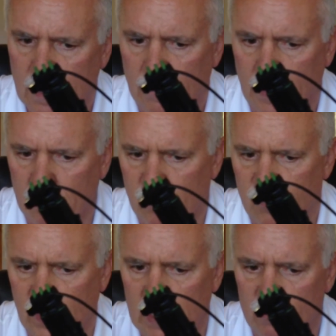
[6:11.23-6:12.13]
that
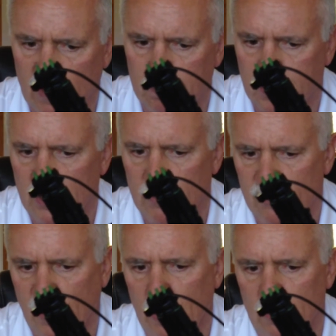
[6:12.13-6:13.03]
feeds up to your
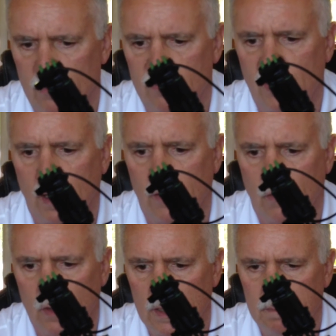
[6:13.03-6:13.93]
starter
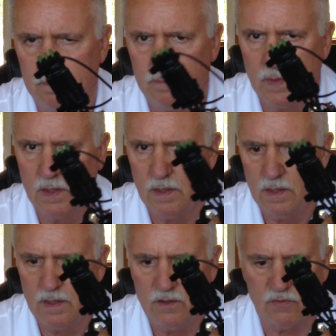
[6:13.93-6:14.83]
solenoid.
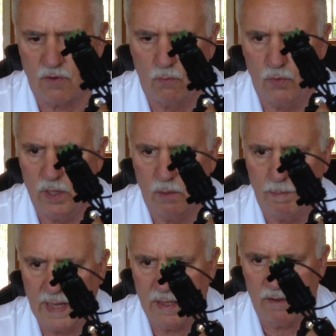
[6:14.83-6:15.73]
Just a real
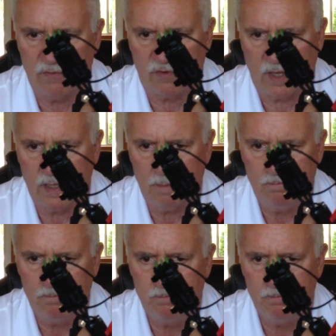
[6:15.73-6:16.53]
bad design.